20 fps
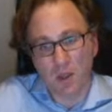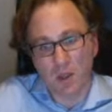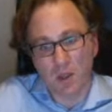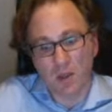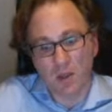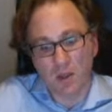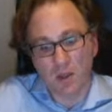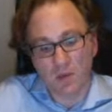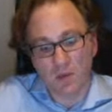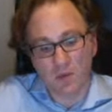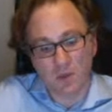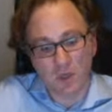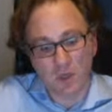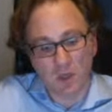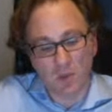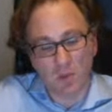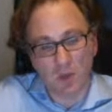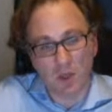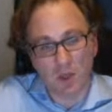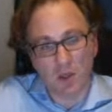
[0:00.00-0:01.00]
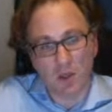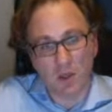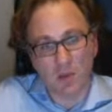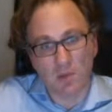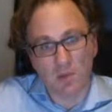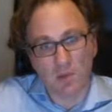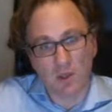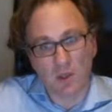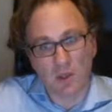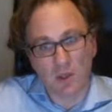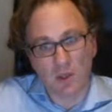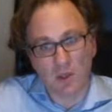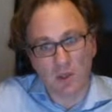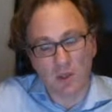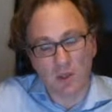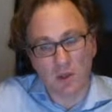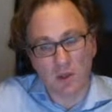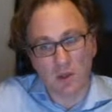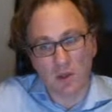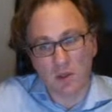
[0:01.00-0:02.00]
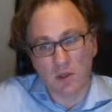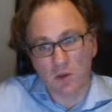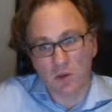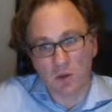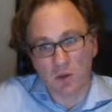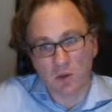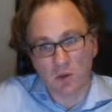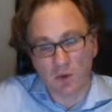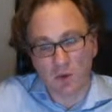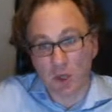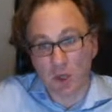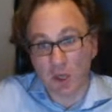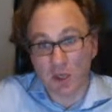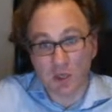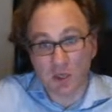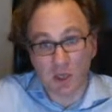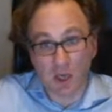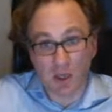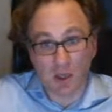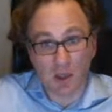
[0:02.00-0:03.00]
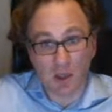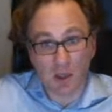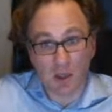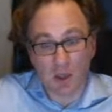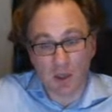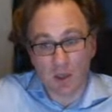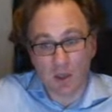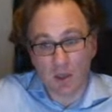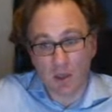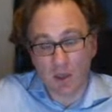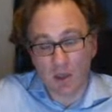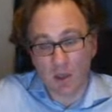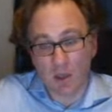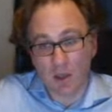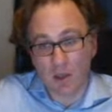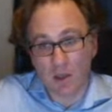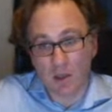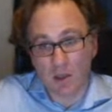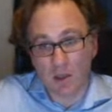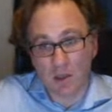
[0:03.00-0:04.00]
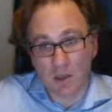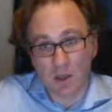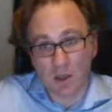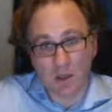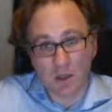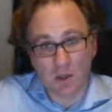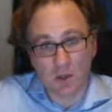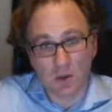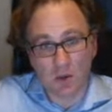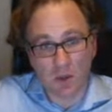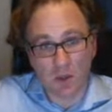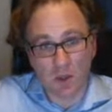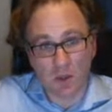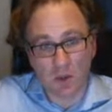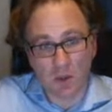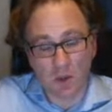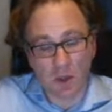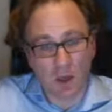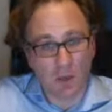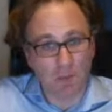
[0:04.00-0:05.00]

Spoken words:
that I've seen, but this is certainly very exciting, and it's certainly,